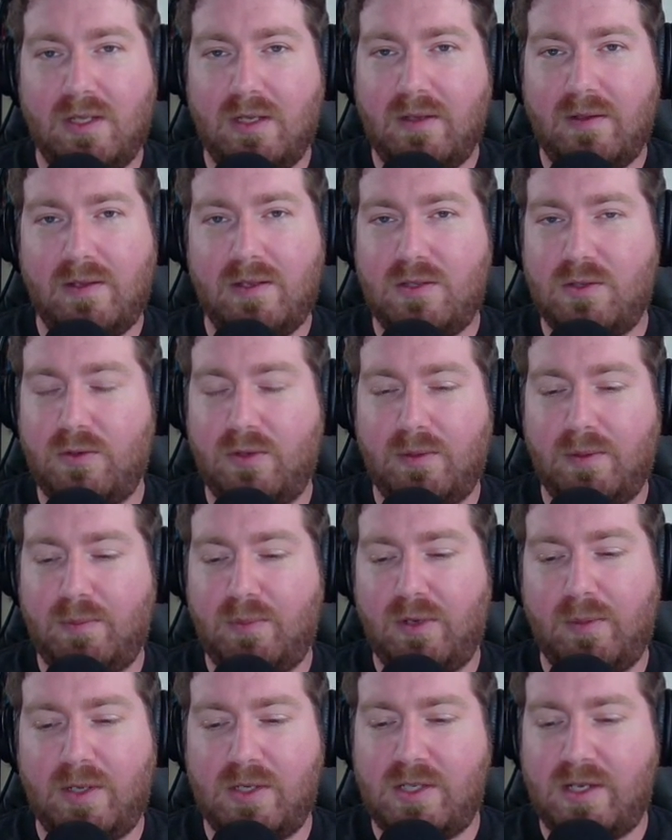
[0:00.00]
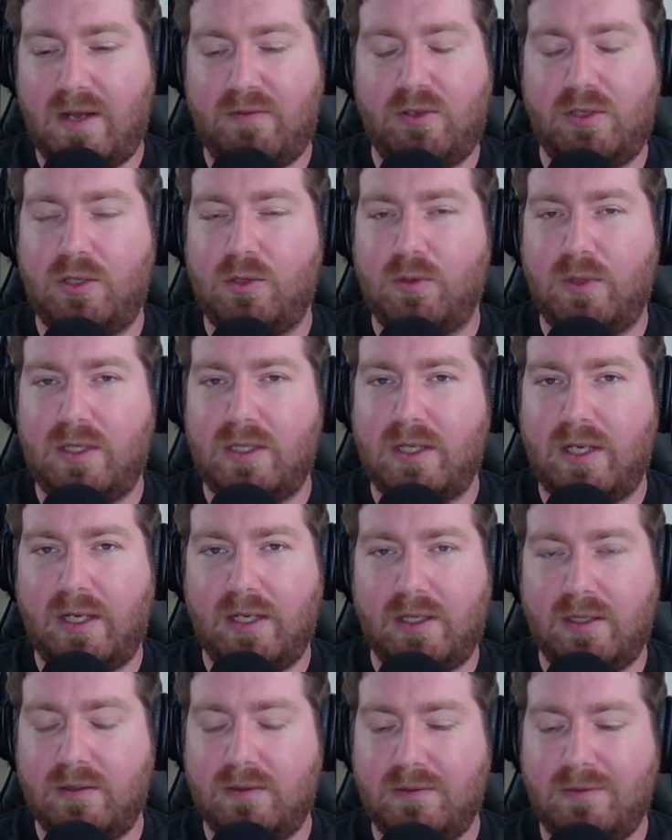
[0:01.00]
These are in pretty much every green
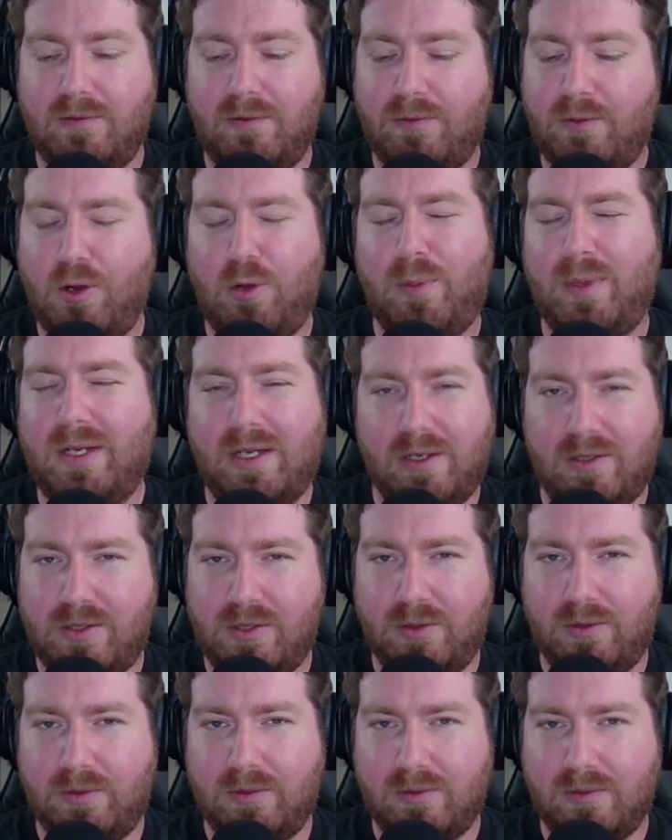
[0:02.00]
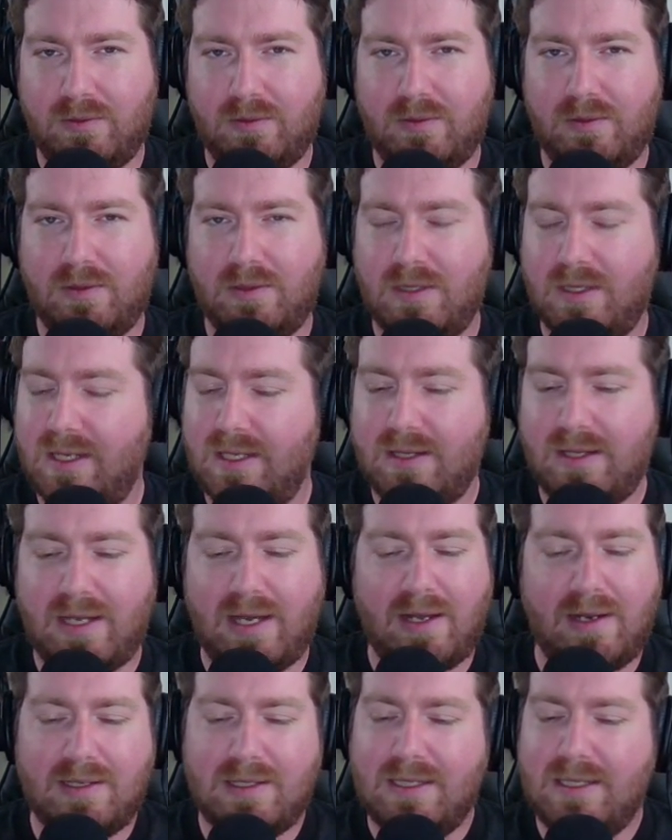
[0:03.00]
deck. Throw them in here too. Get
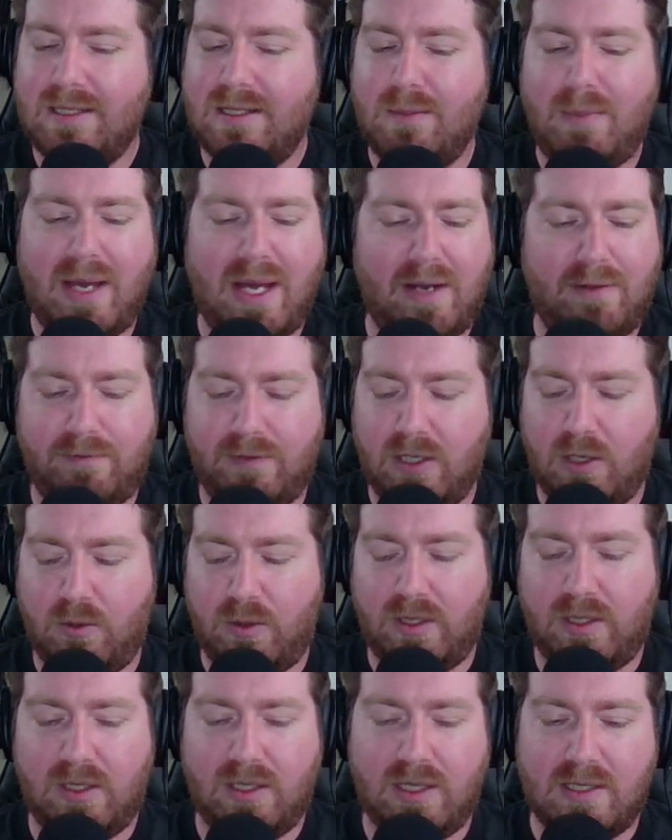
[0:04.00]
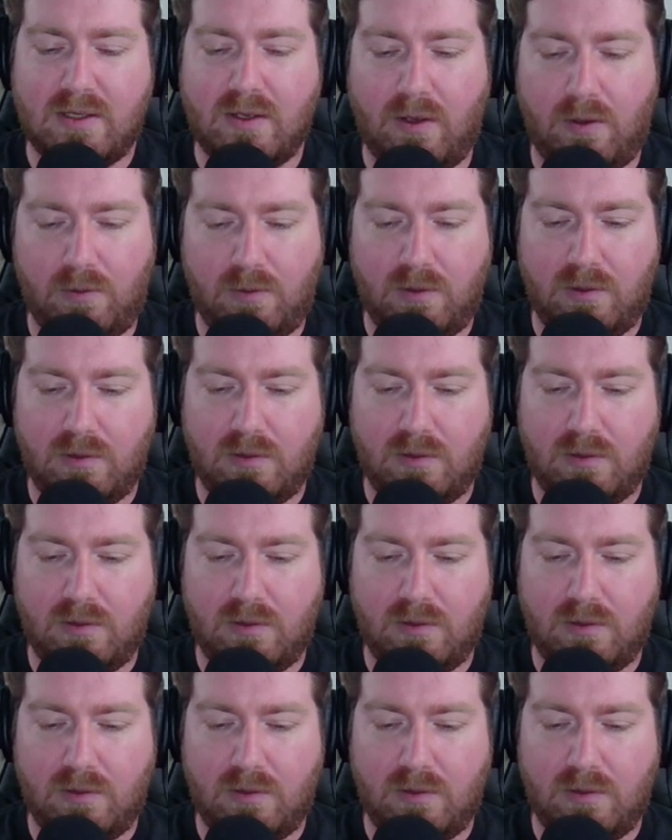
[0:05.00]
the mana flowing. Let's go.